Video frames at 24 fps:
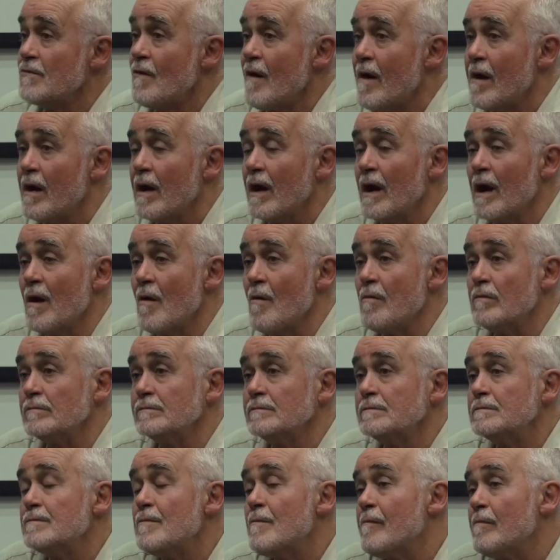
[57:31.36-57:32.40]
Yeah, so I was just
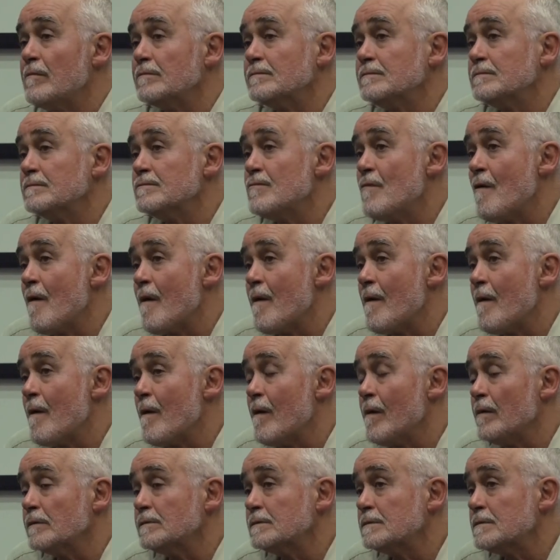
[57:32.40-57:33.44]
going to ask,
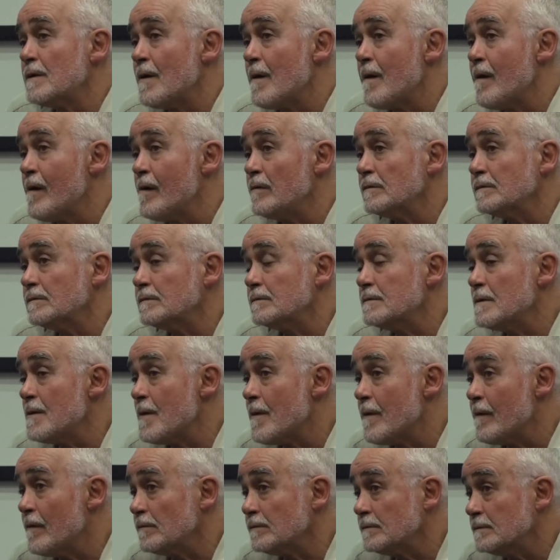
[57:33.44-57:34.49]

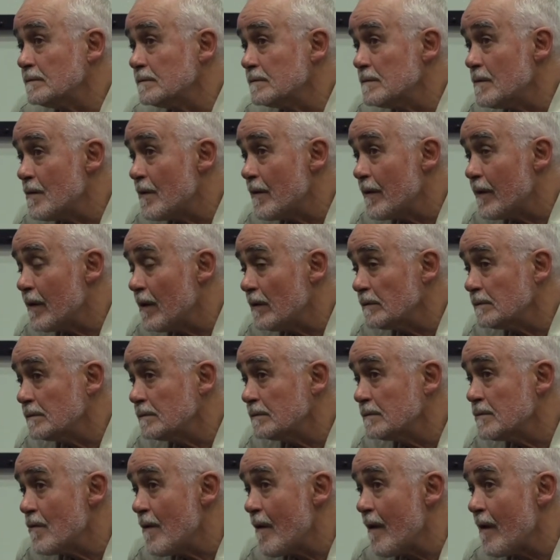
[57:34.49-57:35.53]
obviously, do you enjoy
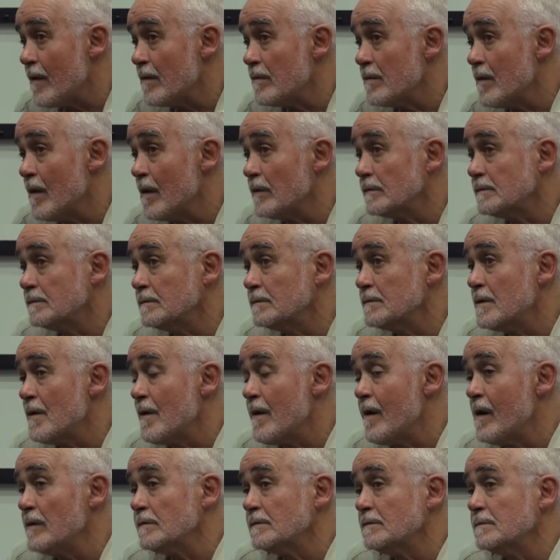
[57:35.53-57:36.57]
shooting handheld?
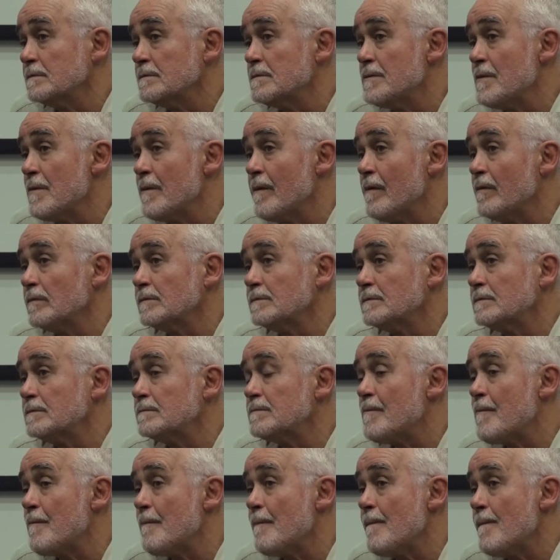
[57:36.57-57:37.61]
Like, do you feel like you
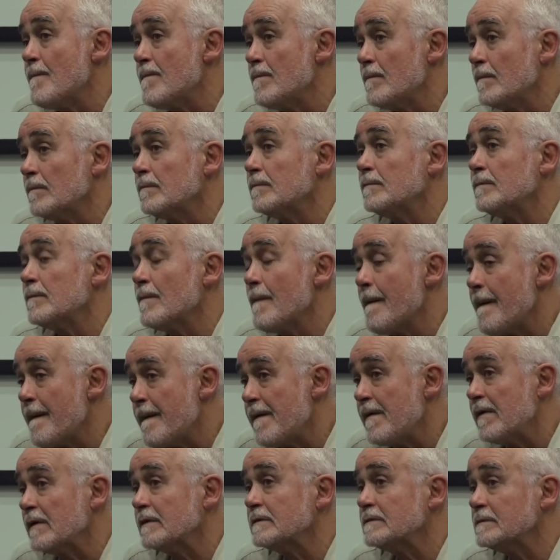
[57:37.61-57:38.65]
become sort of
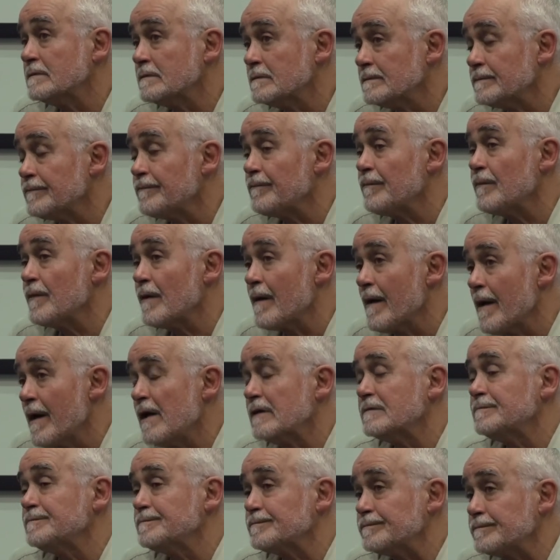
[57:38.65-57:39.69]
part of the scene when you're
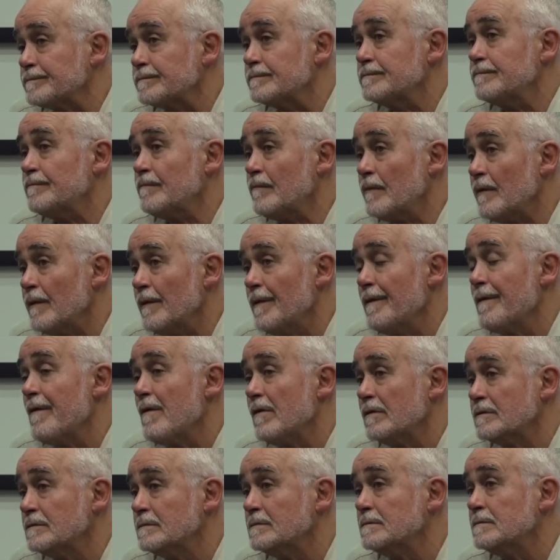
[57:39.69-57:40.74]
working? You're saying
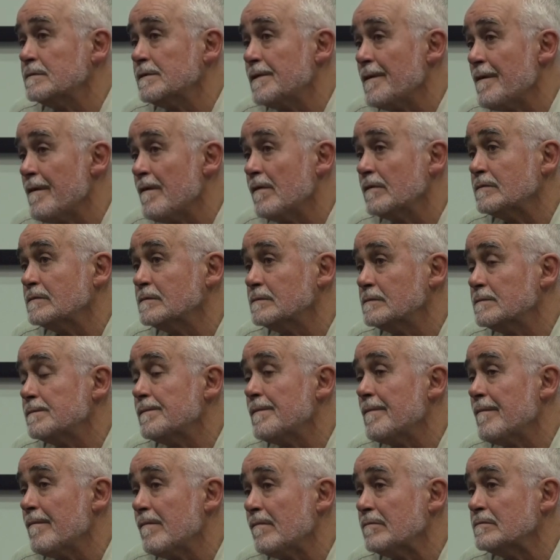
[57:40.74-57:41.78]
when you're working with like
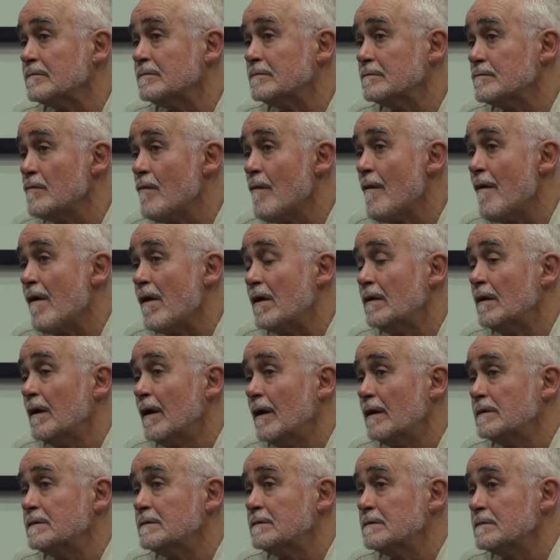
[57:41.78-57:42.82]
non-actors,
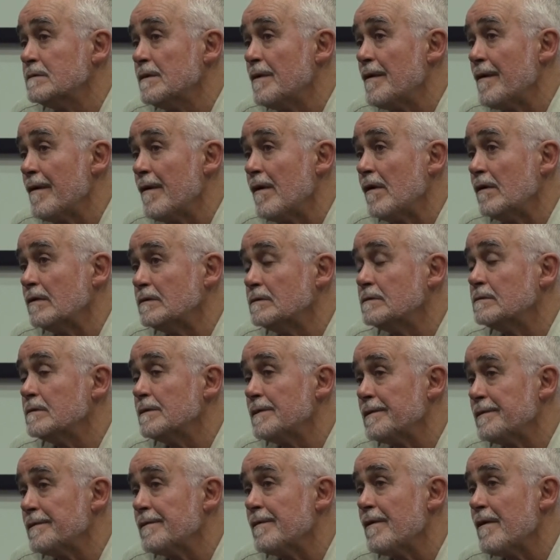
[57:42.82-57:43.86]
that
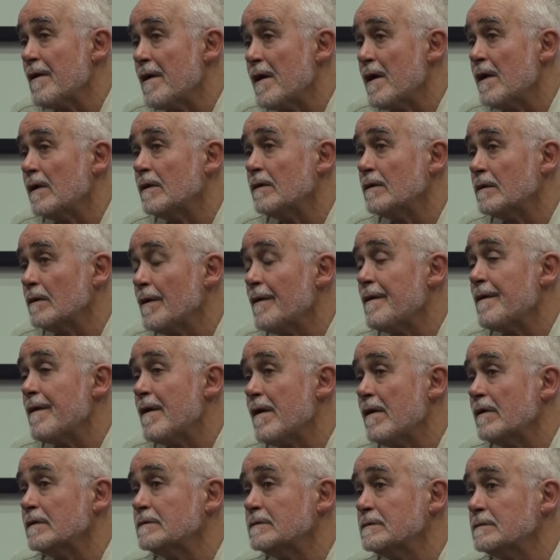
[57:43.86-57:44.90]
you're kind of then
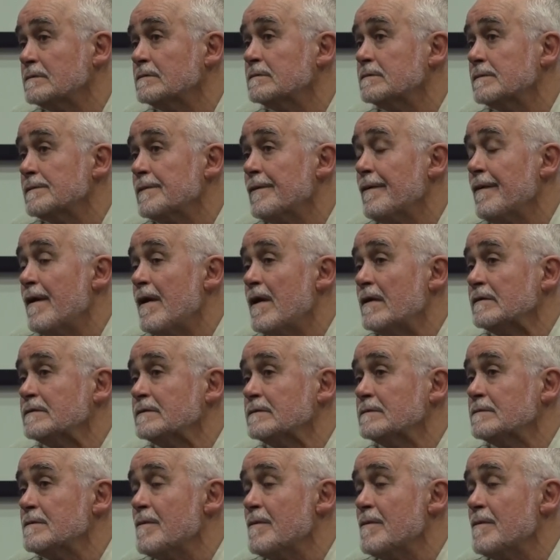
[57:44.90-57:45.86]
become part of this, or